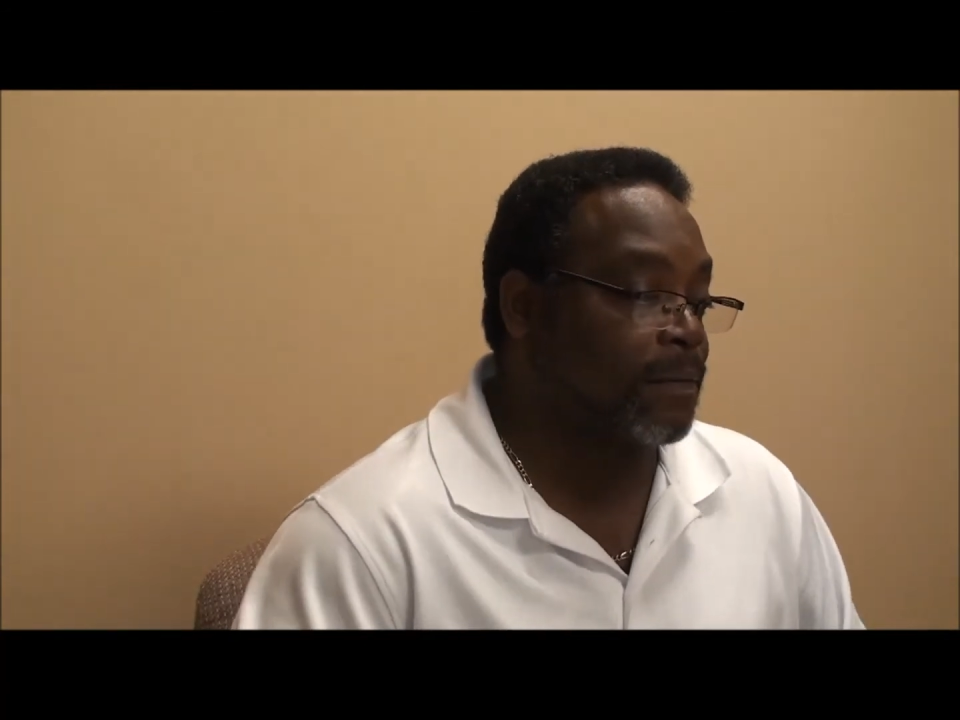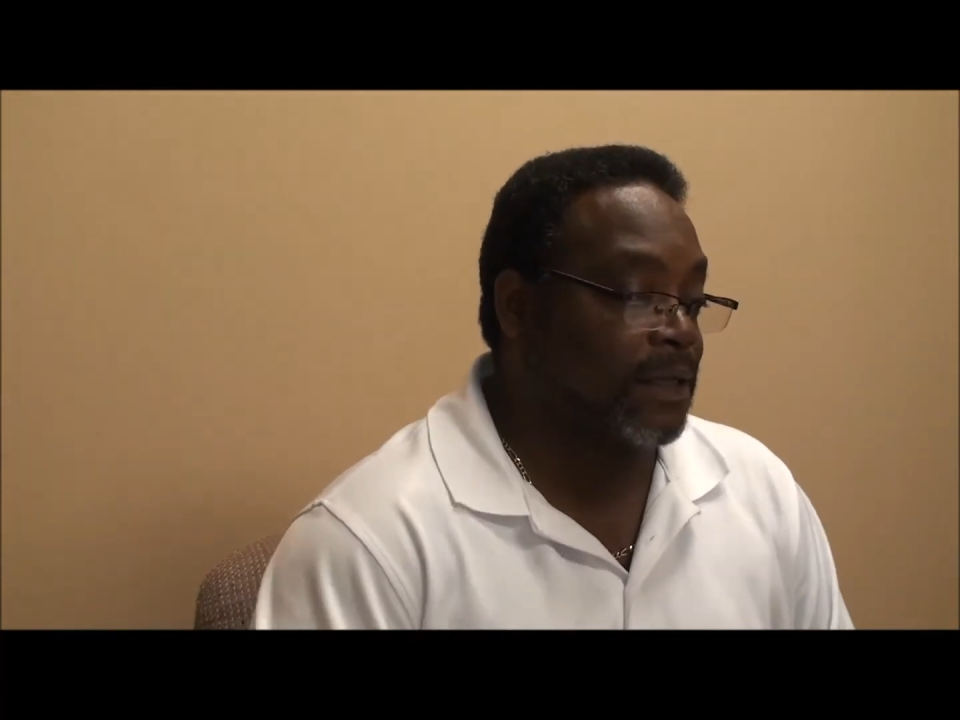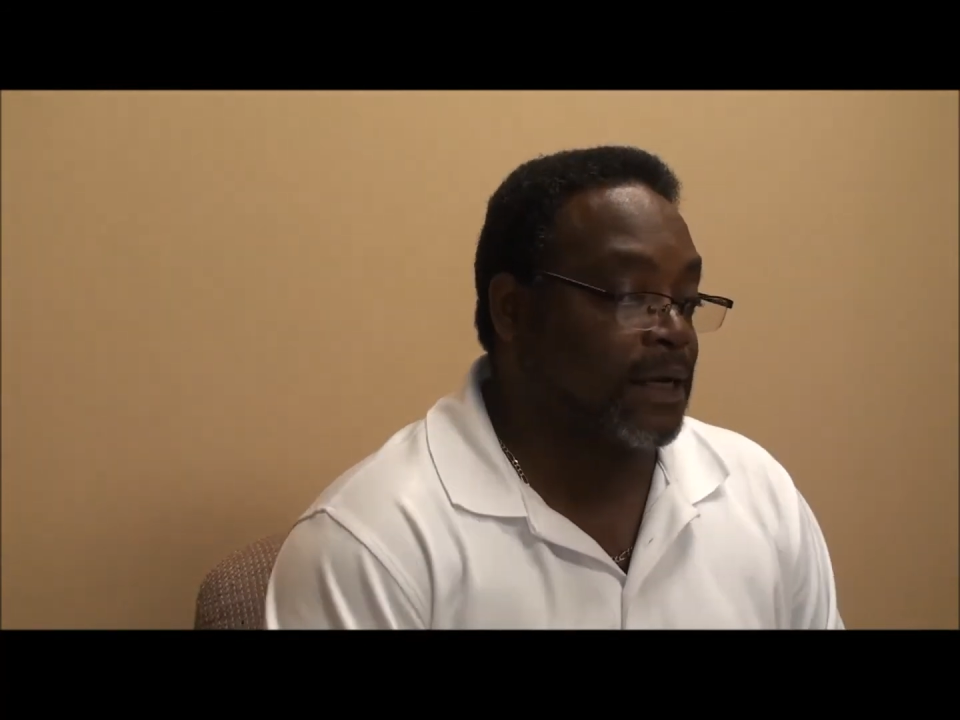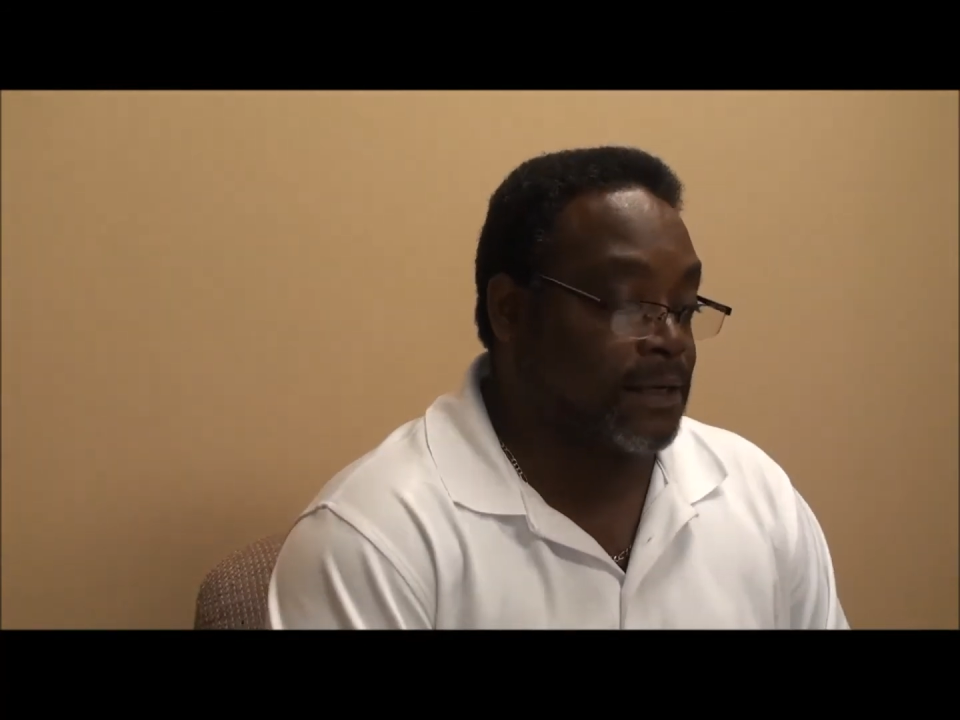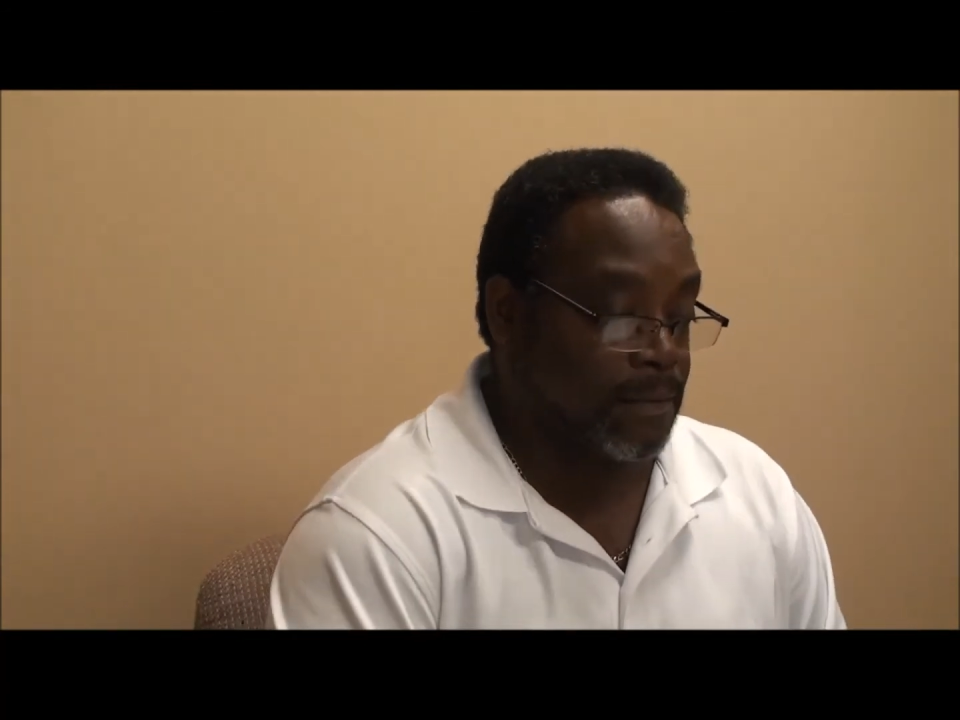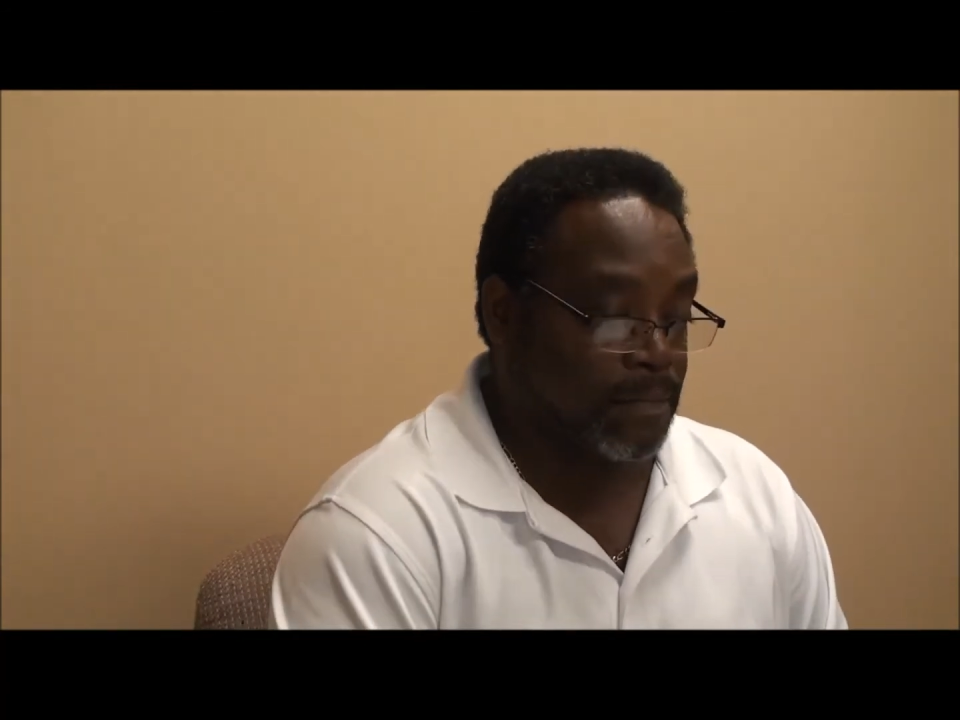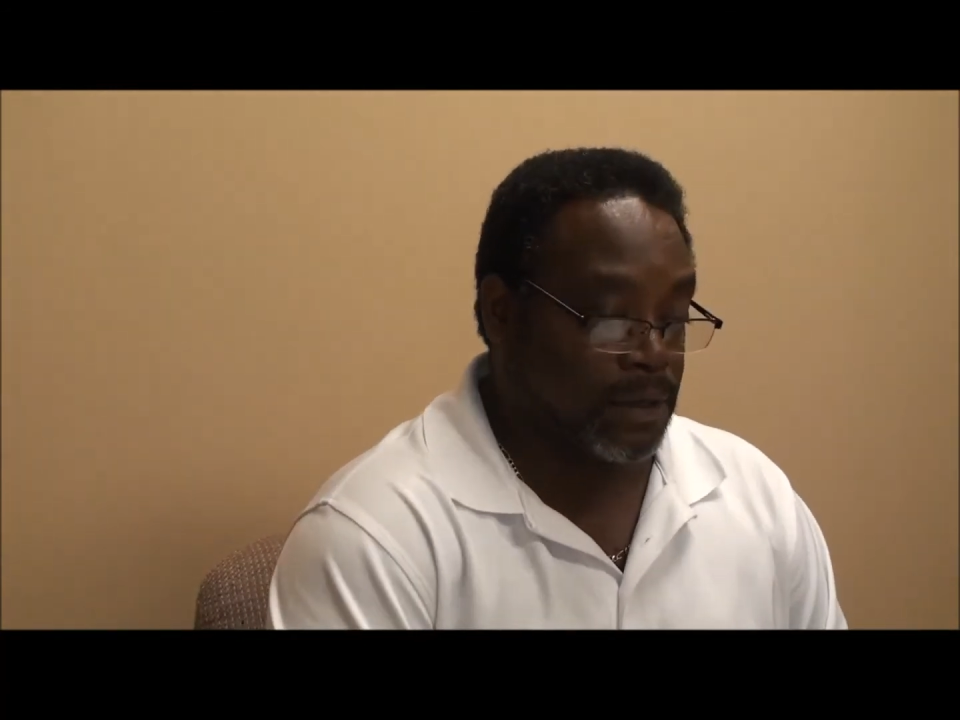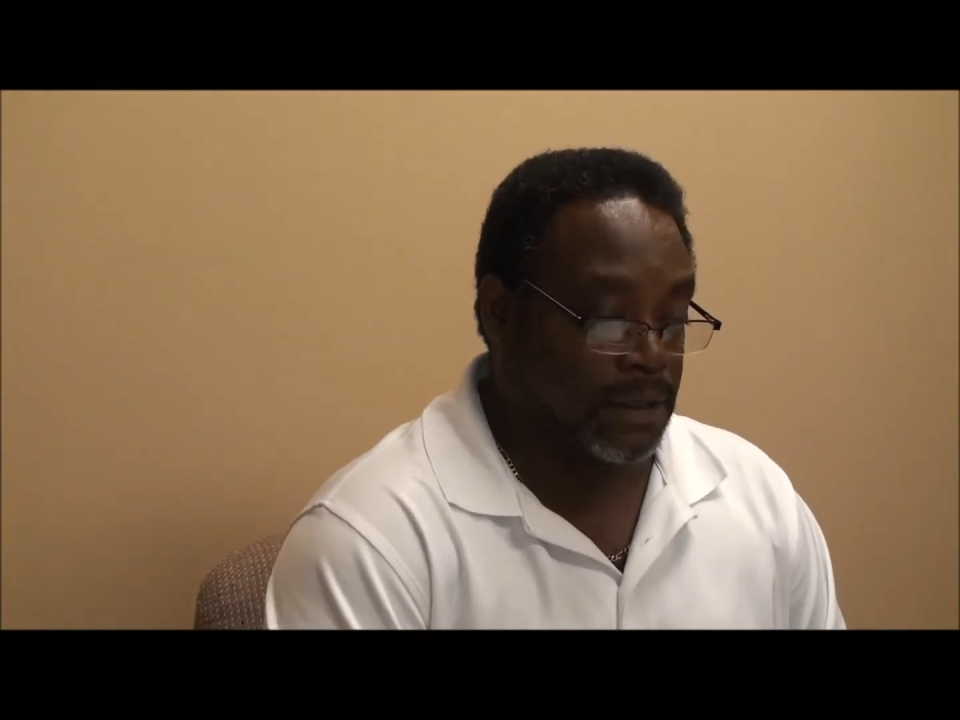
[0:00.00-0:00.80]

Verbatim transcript: glad I'm